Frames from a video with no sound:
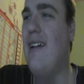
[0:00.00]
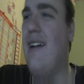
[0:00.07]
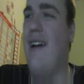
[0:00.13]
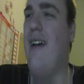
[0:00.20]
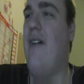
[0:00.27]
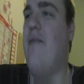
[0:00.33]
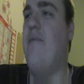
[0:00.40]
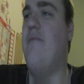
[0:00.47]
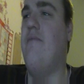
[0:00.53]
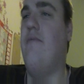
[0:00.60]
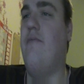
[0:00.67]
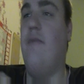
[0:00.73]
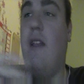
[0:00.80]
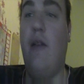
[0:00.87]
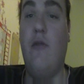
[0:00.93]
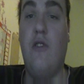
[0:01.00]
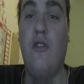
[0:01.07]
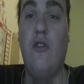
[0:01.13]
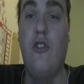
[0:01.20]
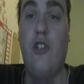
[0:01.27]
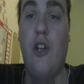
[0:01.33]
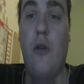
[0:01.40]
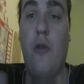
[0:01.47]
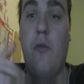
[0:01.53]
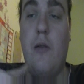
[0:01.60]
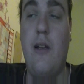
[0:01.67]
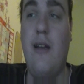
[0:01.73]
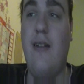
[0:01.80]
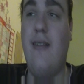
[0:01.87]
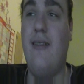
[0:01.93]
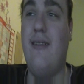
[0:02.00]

It was a good show opener,